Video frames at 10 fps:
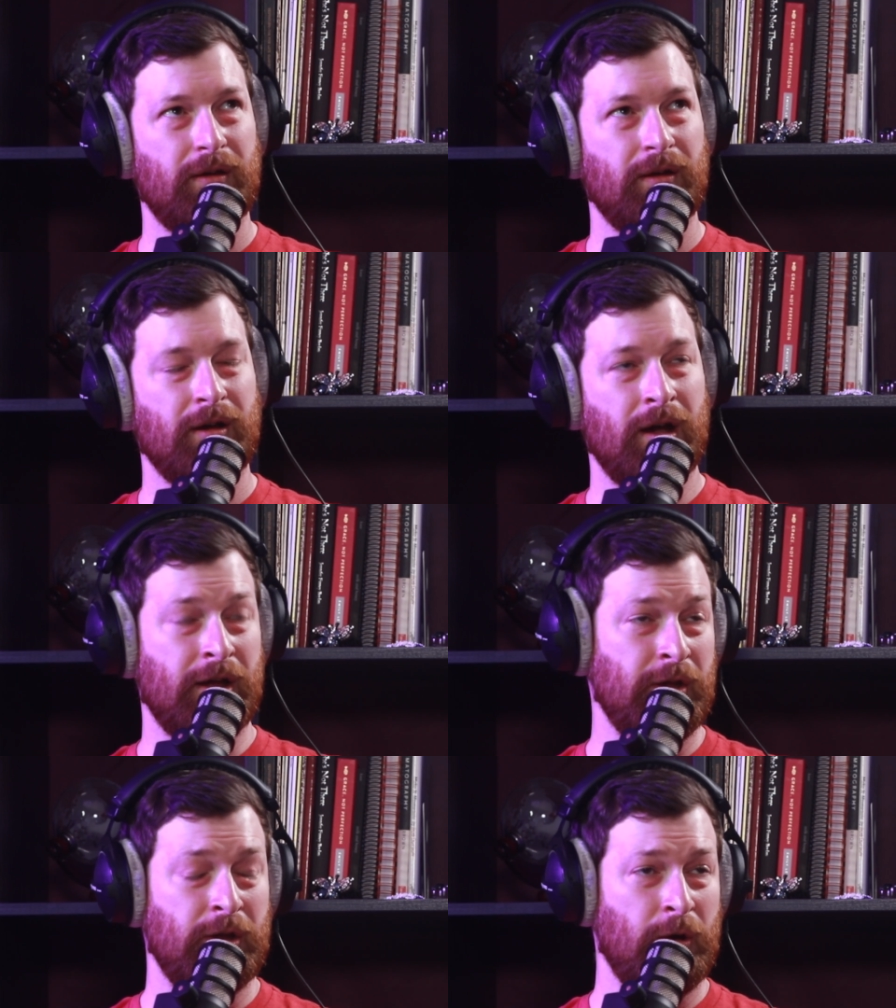
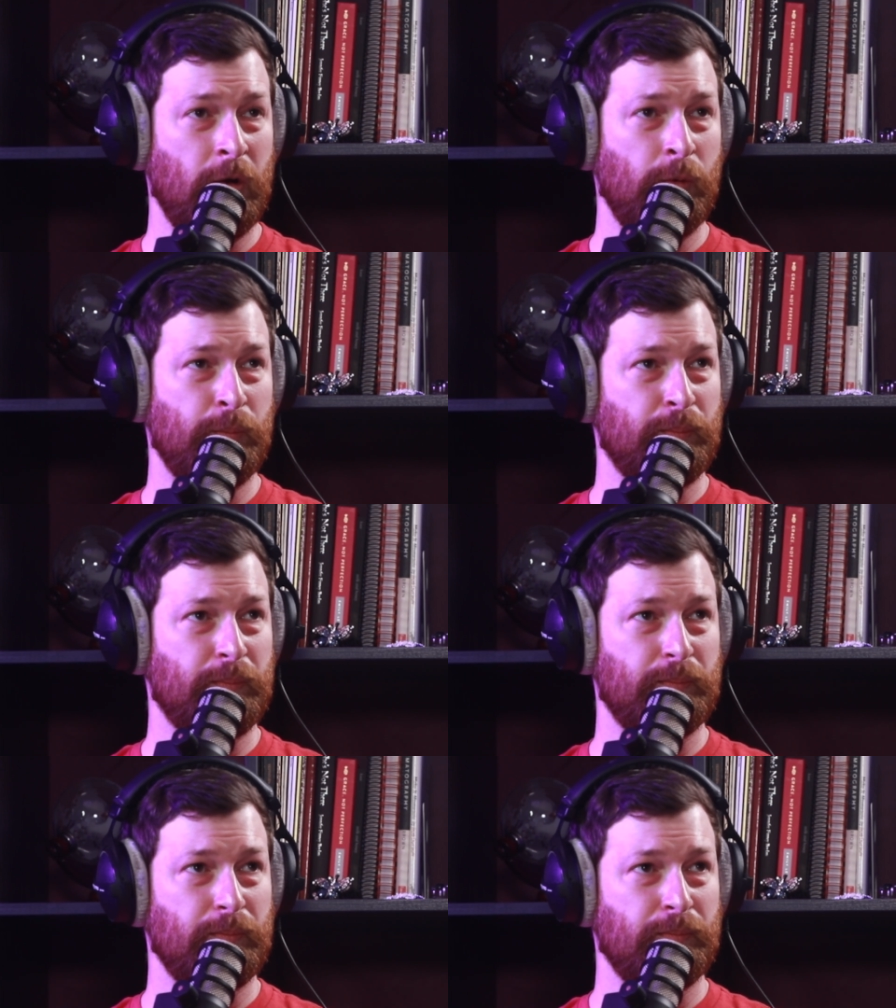I hope
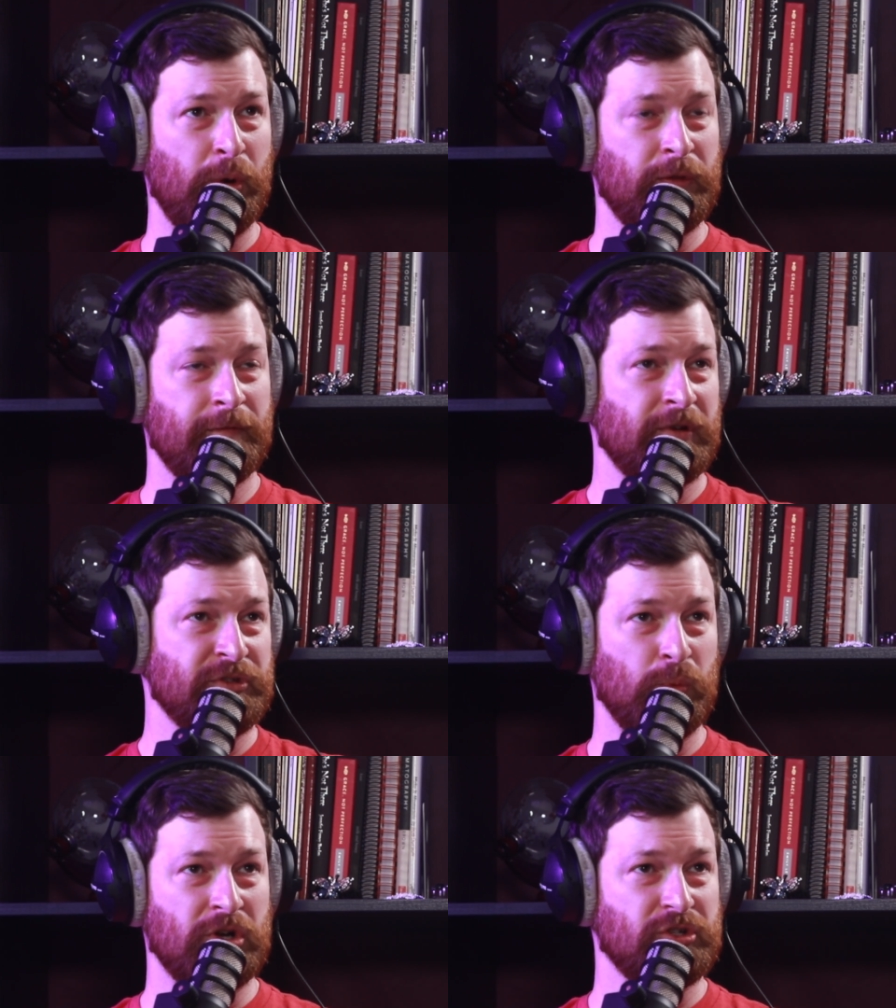both of us
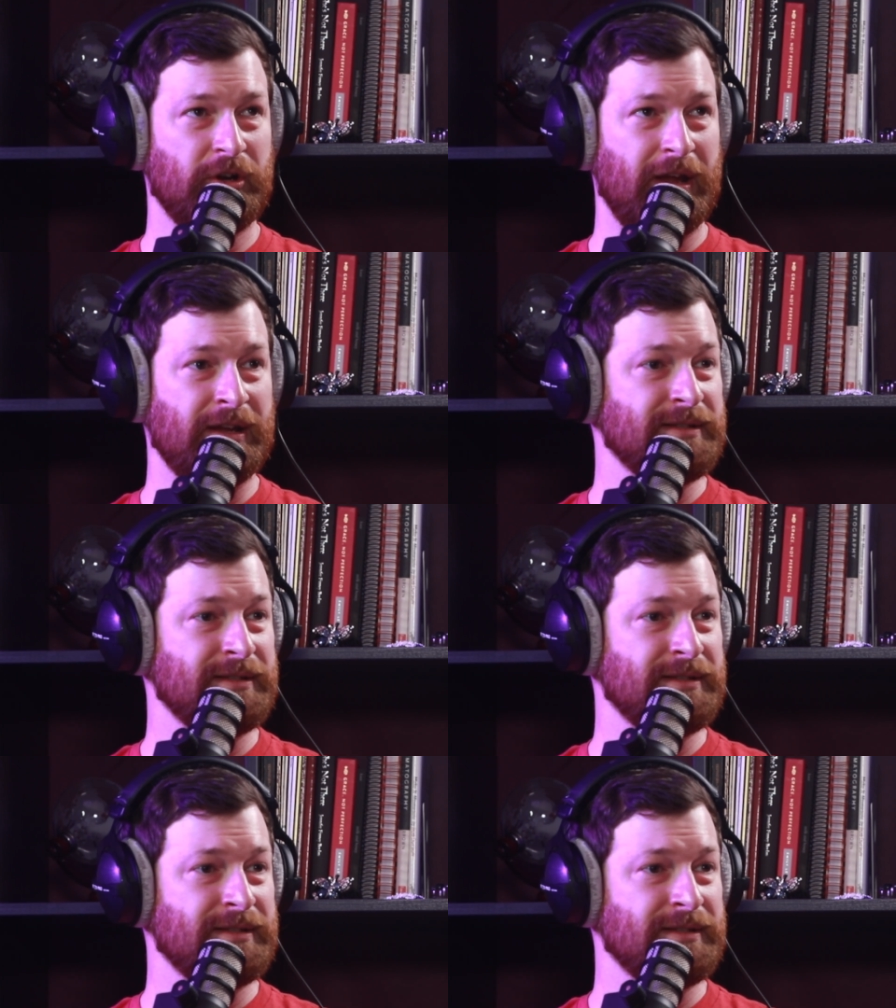washed our hands